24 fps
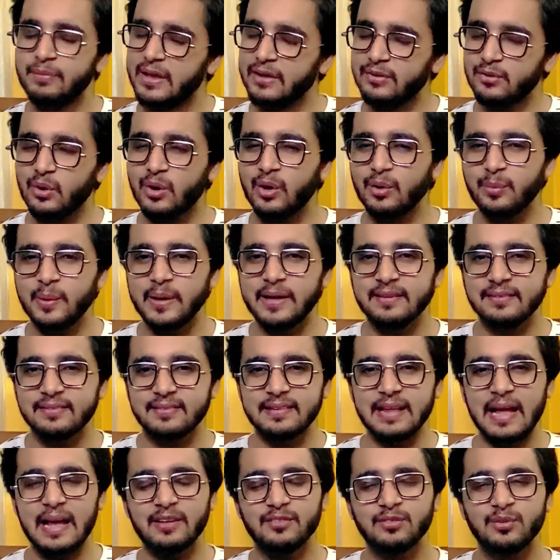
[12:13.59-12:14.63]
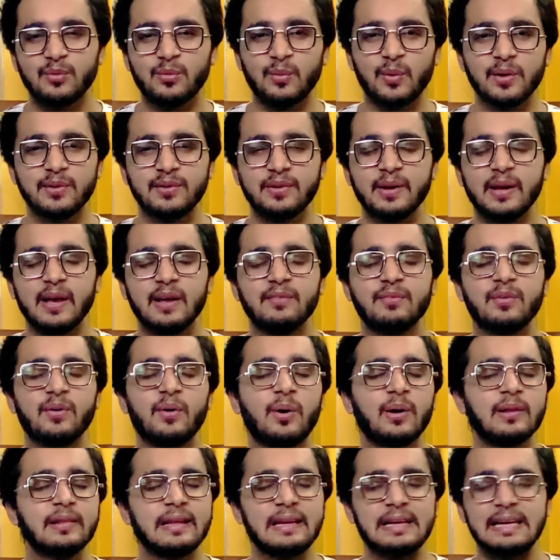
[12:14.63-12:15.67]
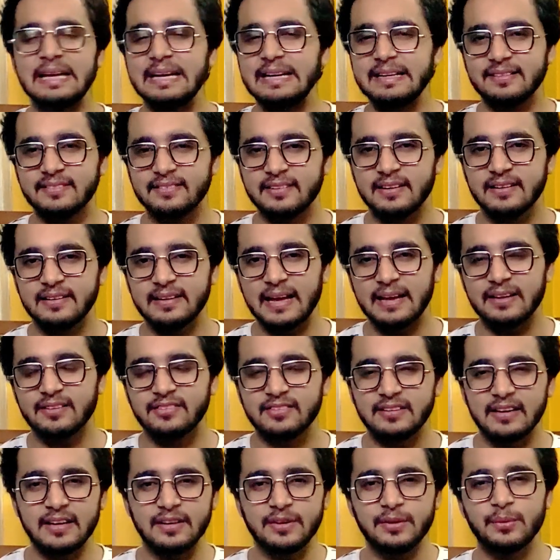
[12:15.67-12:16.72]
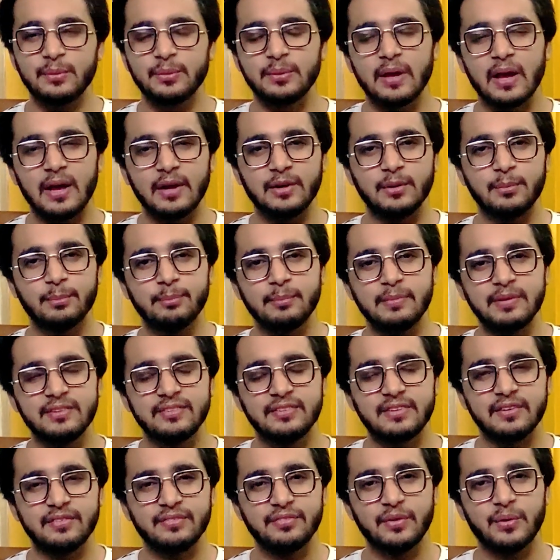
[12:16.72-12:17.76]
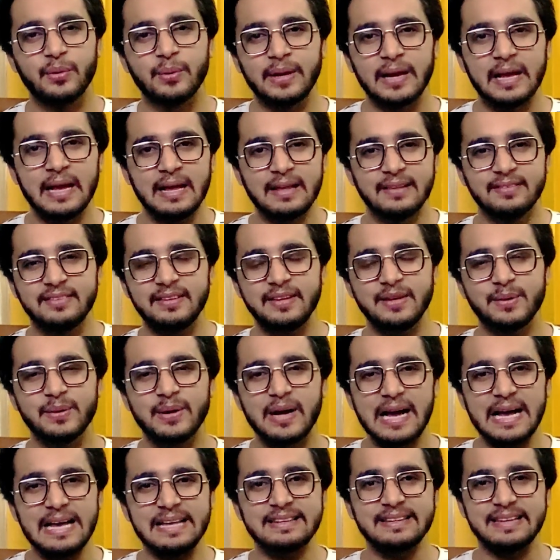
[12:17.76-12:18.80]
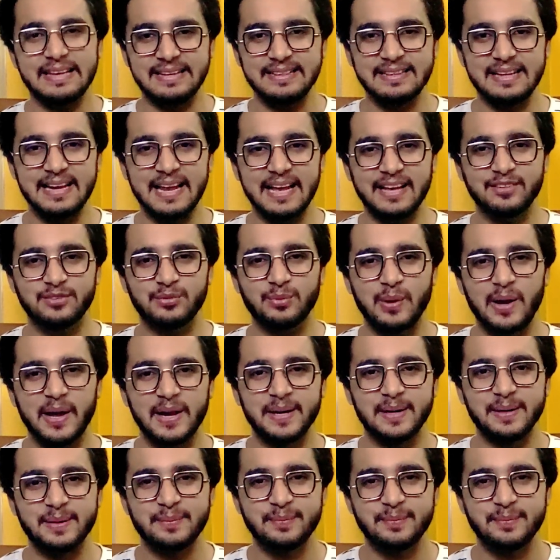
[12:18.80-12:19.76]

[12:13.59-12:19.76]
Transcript: As always, thanks for watching, and for all the latest in tech, stay tuned to Mr. Phone. See you guys in the next one.